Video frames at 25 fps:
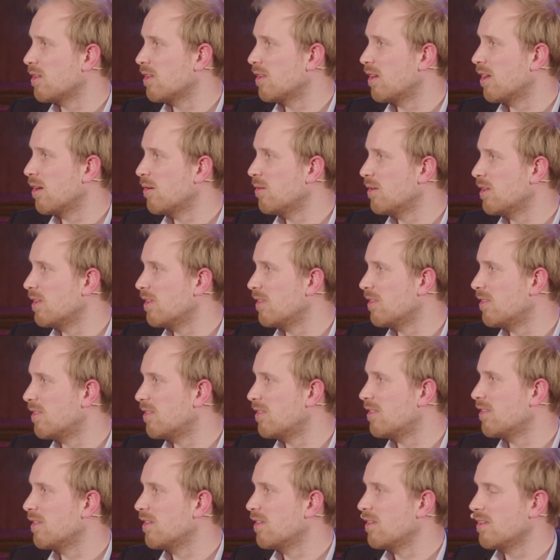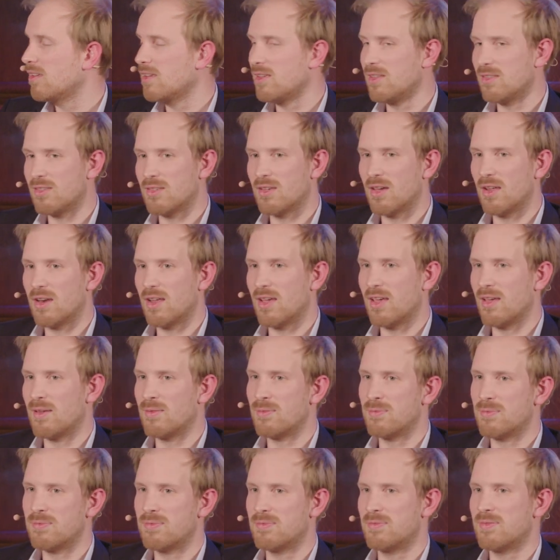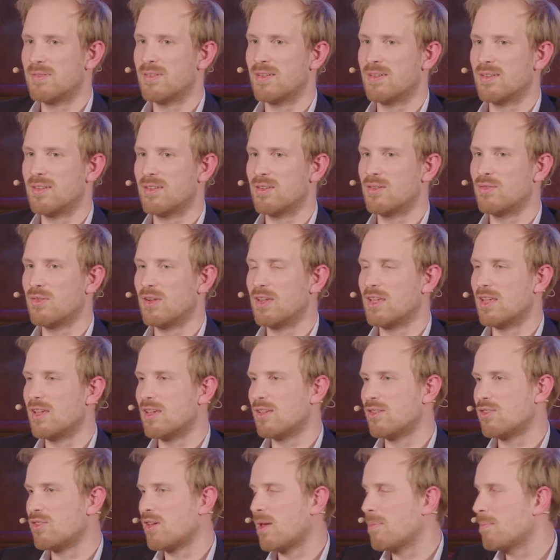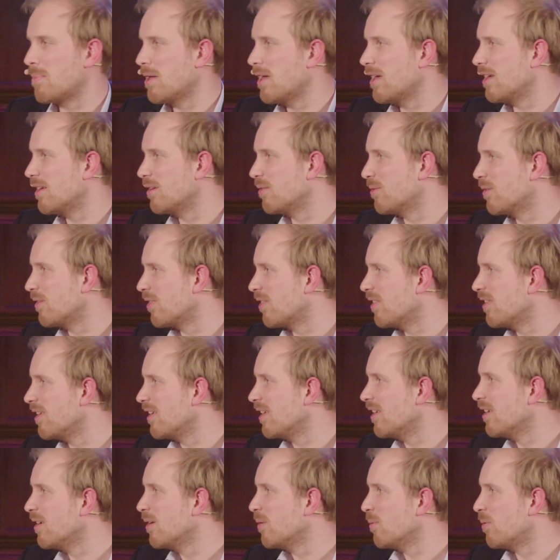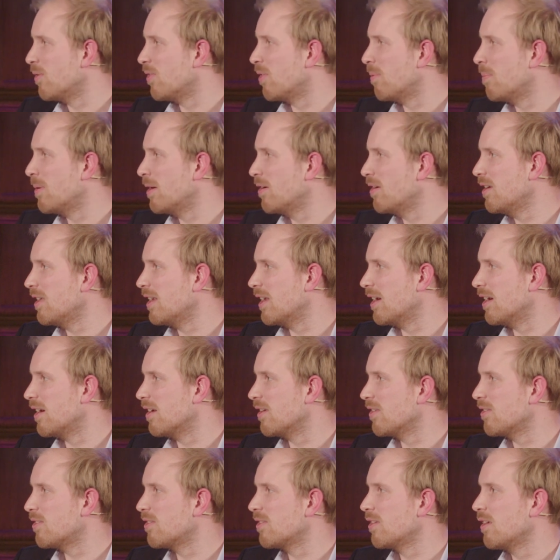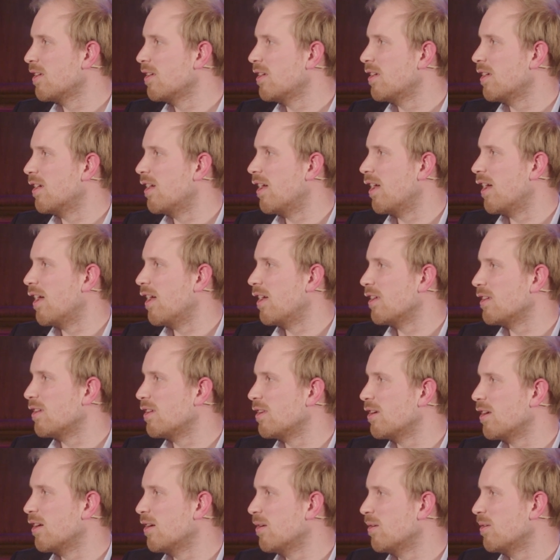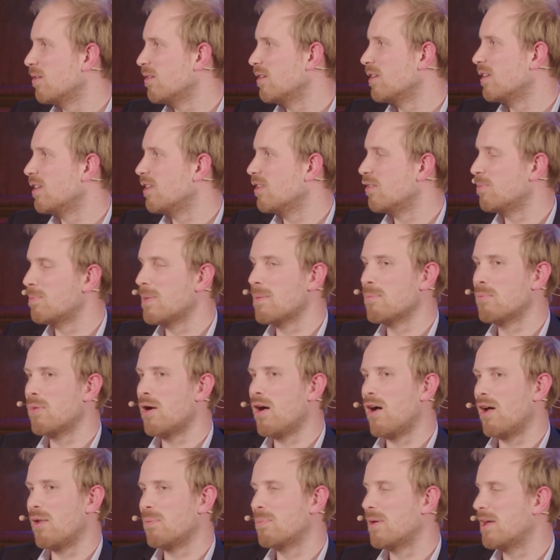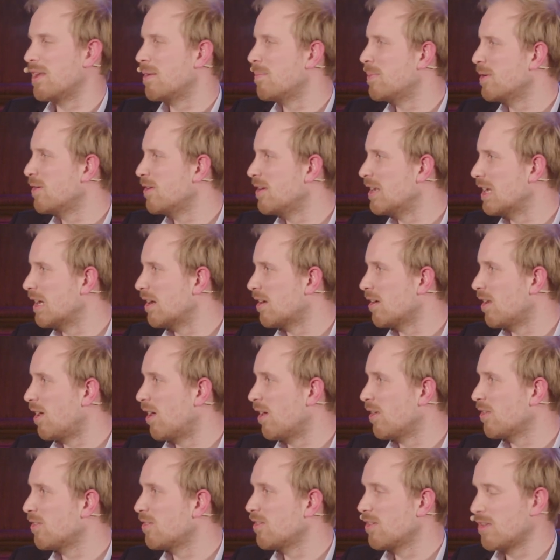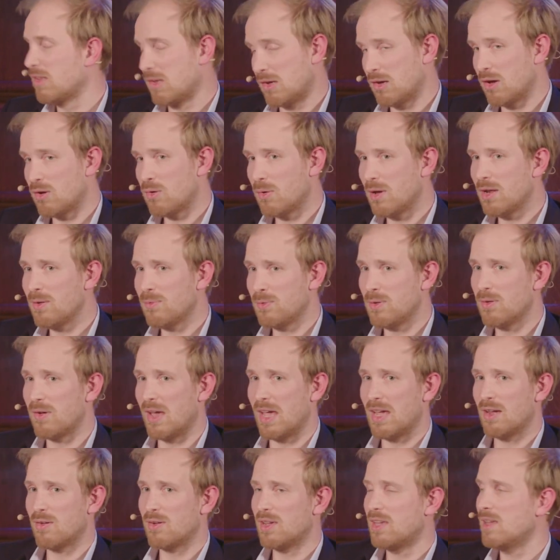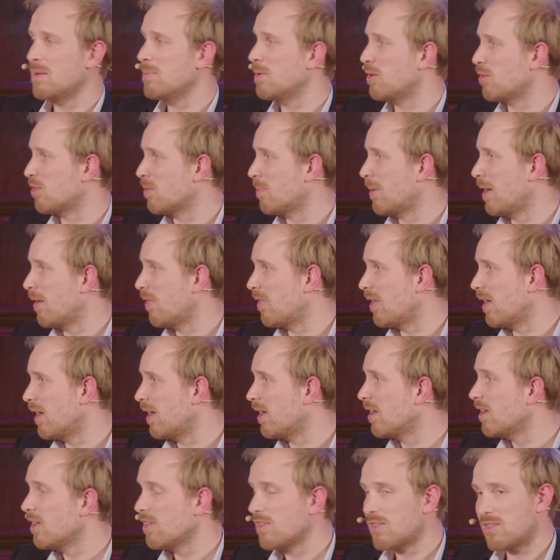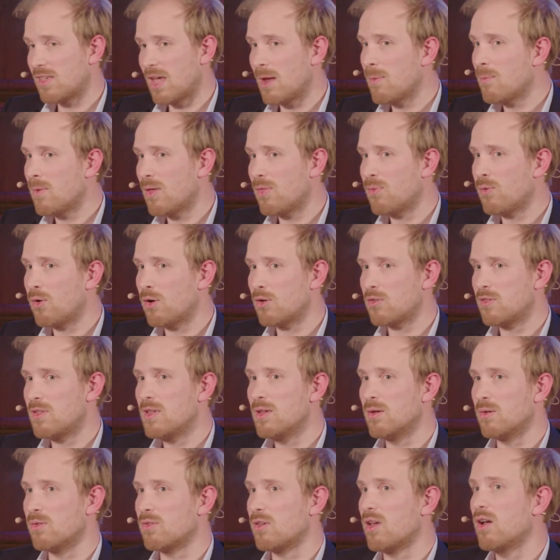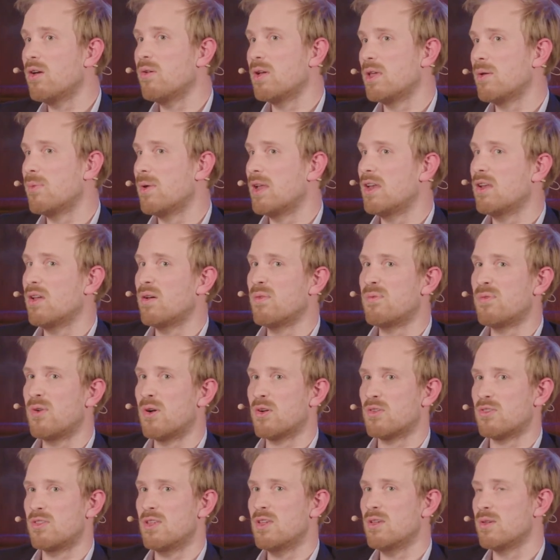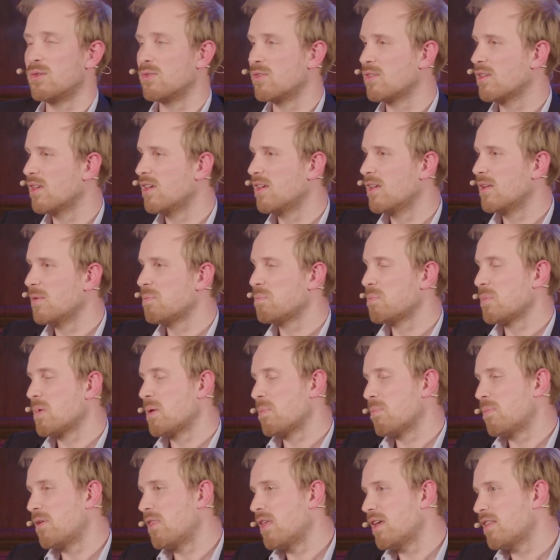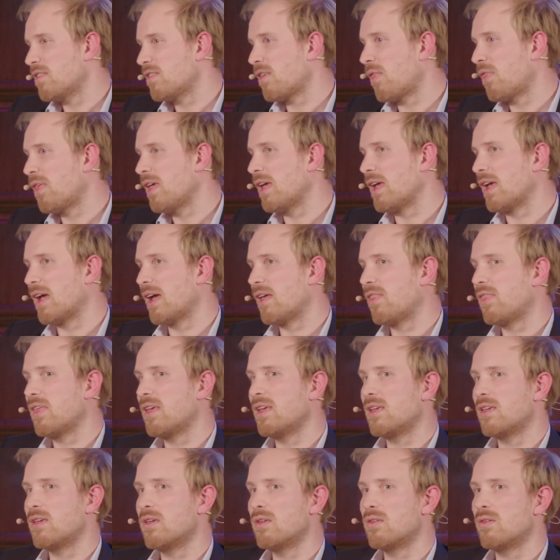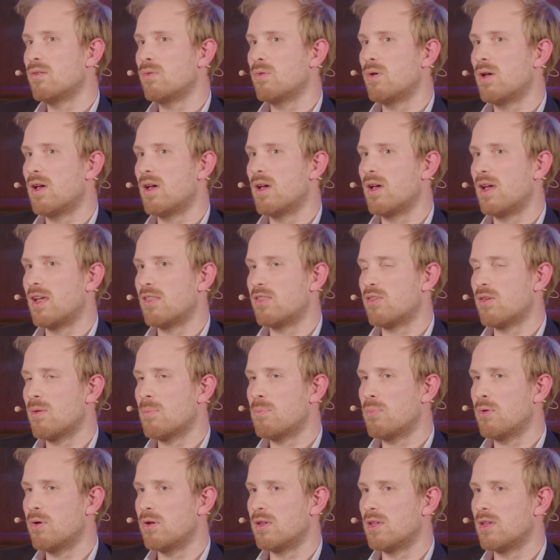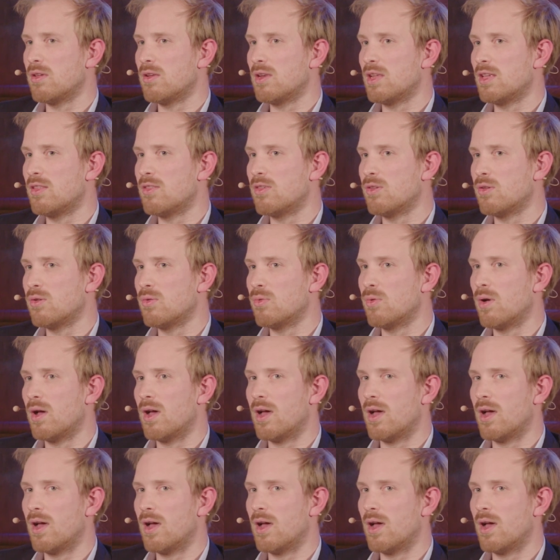You know, he's gonna have drinking champagne with the billionaires. You know, he's been bought by the billionaire class." There were quite a few angry emails about that. Right. Same with Fox News. Oh, he went on Fox News. But that's the thing. I think you, at some point, you need to